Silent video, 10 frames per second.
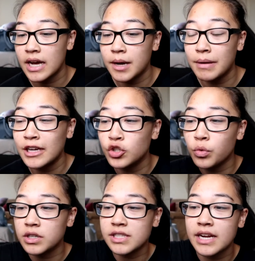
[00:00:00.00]
I do
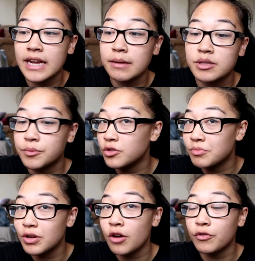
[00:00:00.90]
work today. I'm supposed
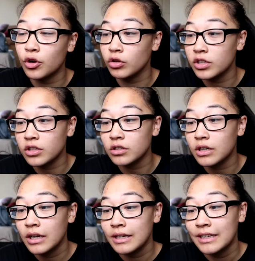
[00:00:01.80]
to be off
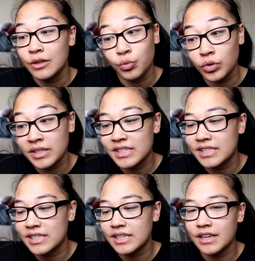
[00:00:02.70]
earlier. We'll need to
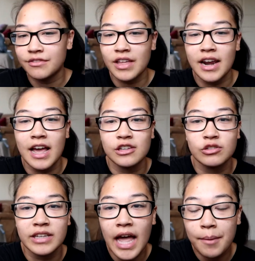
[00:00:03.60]
see if that
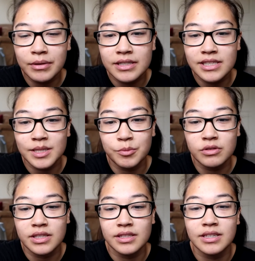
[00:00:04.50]
actually happens, because
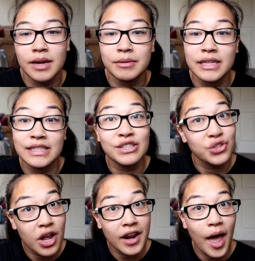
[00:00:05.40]
most of the time it does
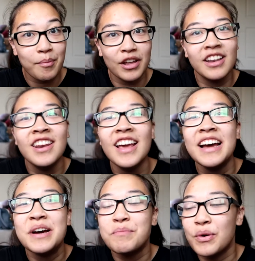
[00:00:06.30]
not happen.
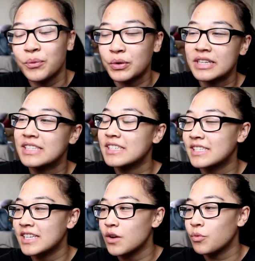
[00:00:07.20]
But we'll need to
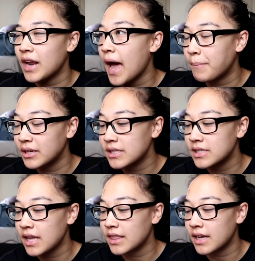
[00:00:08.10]
see what
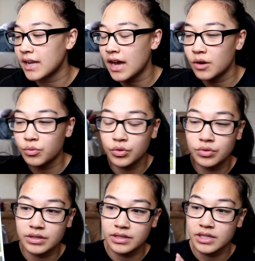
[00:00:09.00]
happens, and then I
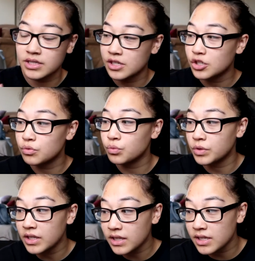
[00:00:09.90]
will continue
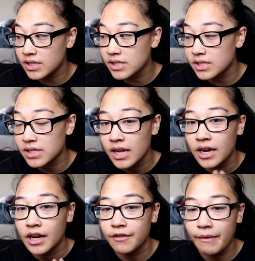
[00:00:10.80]
reading this.
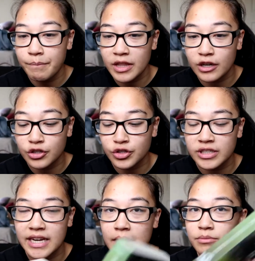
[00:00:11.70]
If I'm there
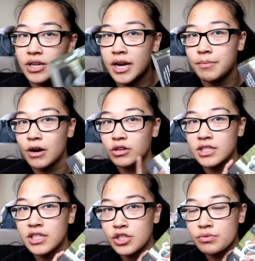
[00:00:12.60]
during nap time, I'll
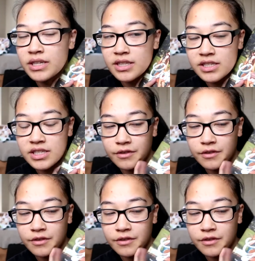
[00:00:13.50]
continue reading this.